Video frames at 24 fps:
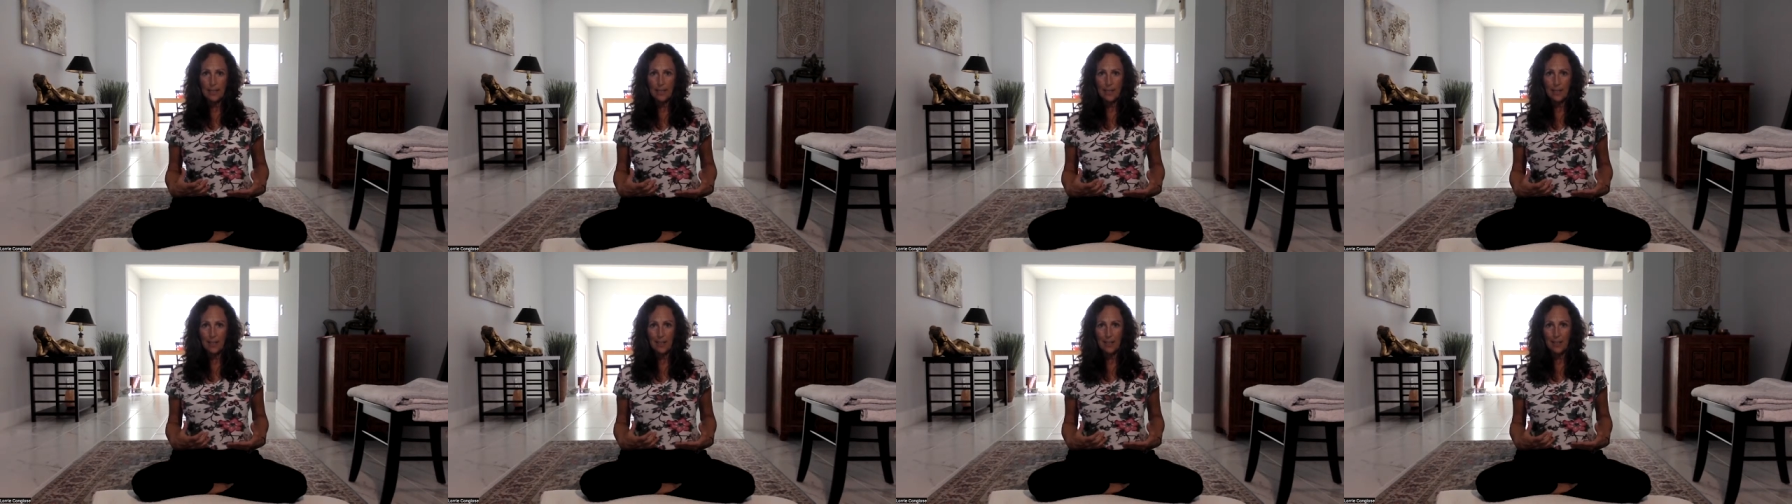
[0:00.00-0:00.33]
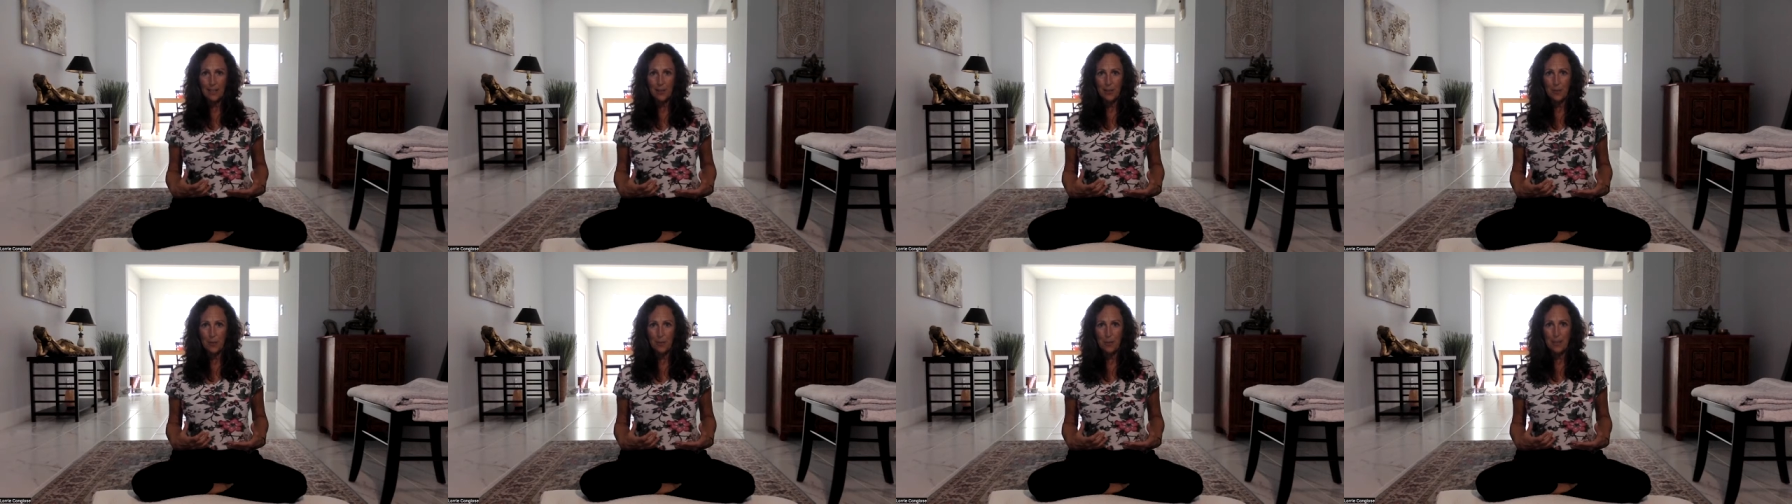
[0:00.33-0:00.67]
a
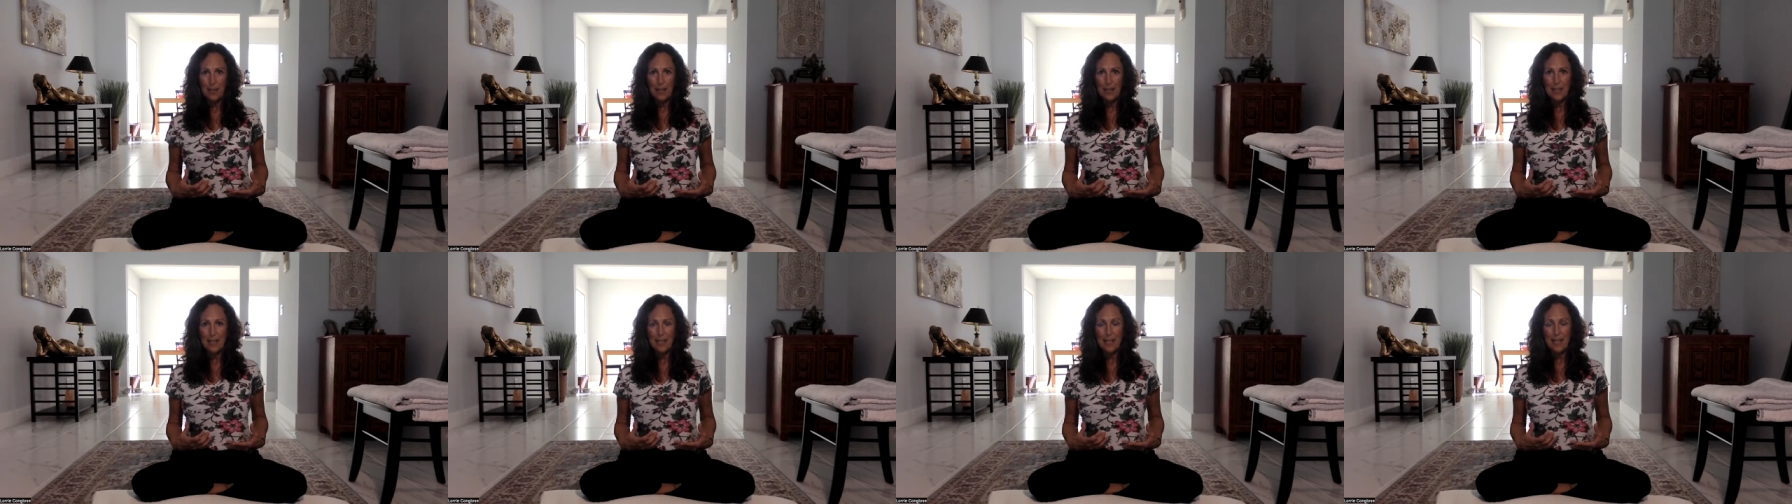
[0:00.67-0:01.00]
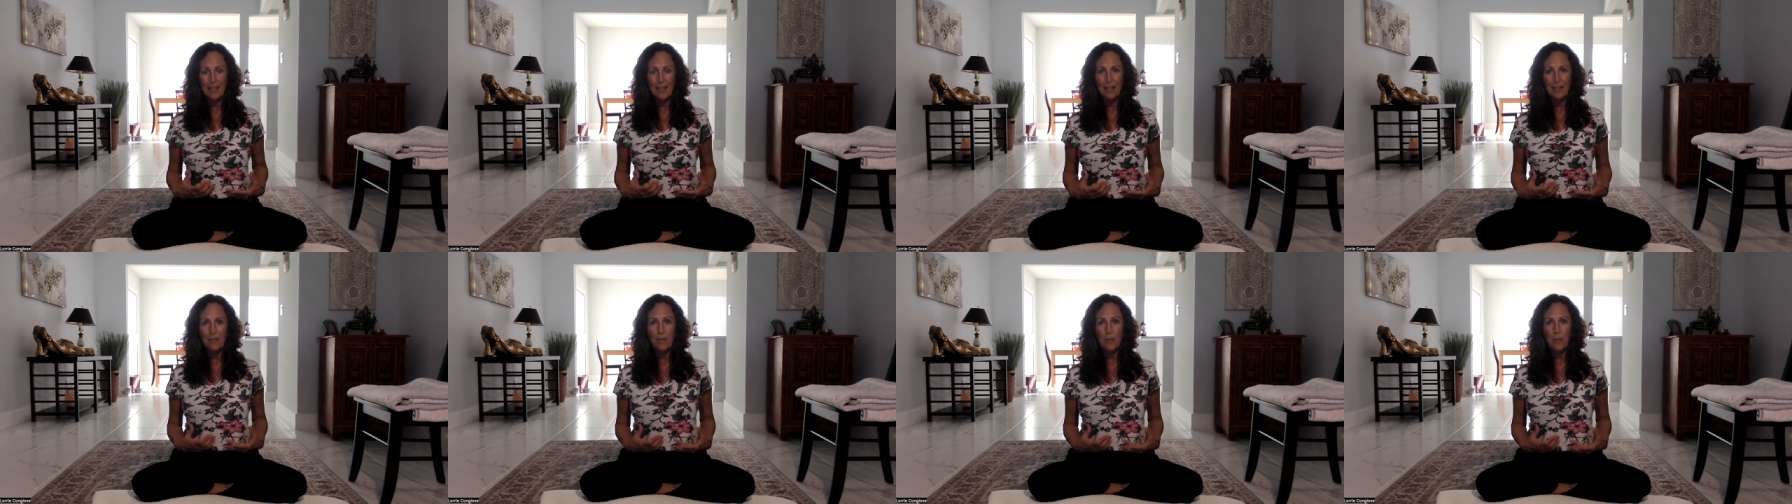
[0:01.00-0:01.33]
little bit. I
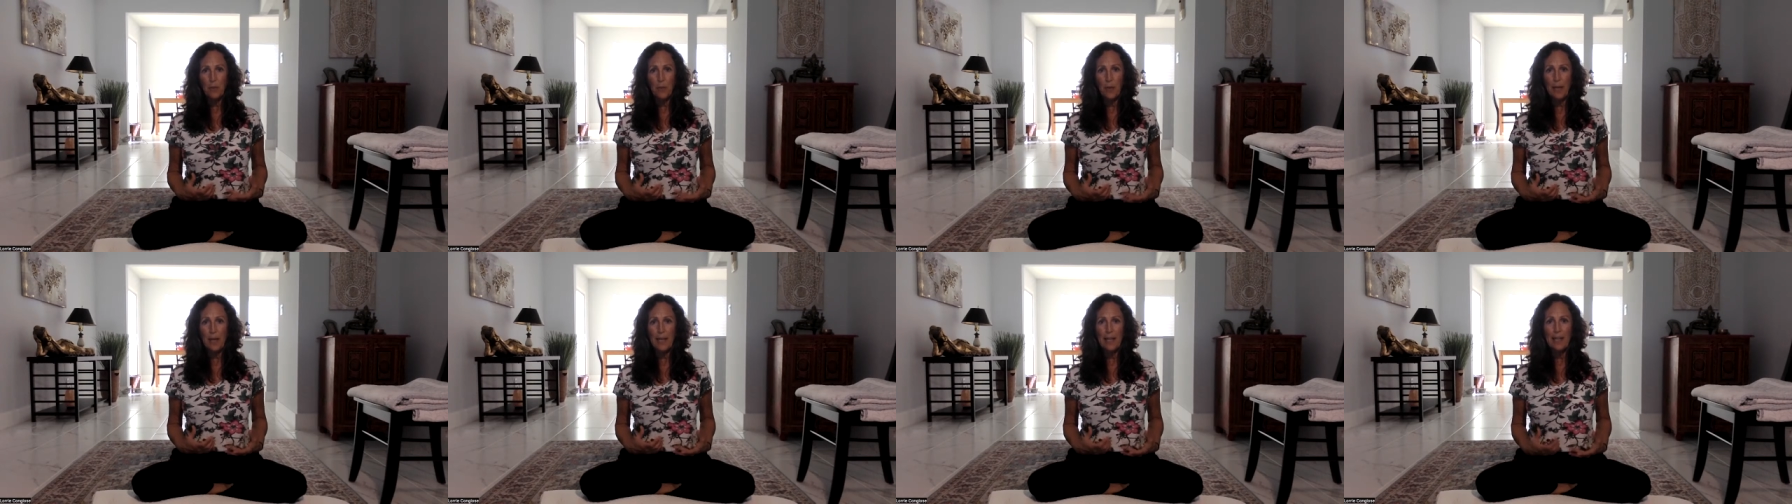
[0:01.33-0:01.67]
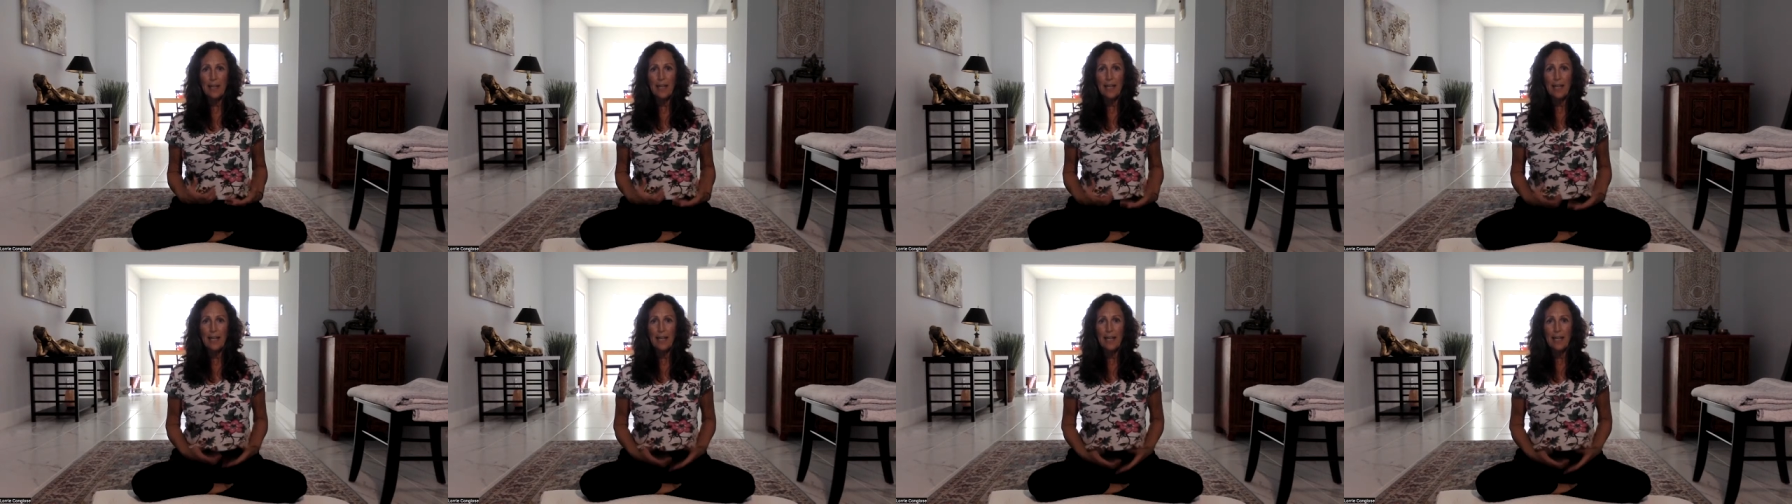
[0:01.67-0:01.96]
love the way